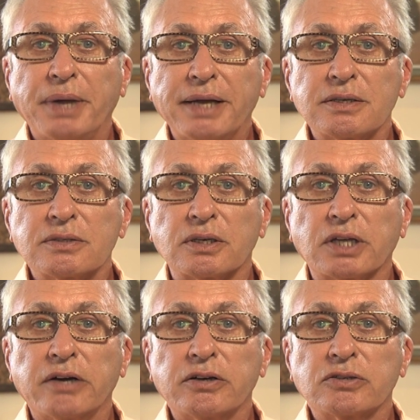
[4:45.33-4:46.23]
patterns that
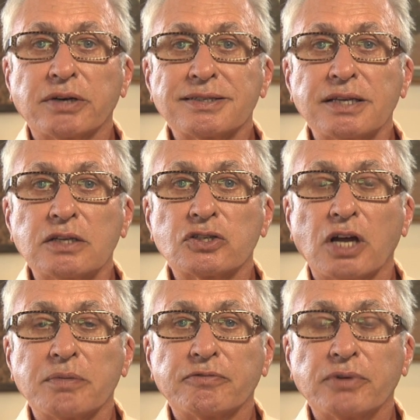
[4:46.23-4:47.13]
characterize each
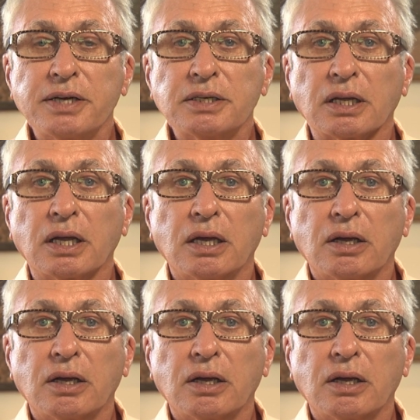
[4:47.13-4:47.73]
type of writing,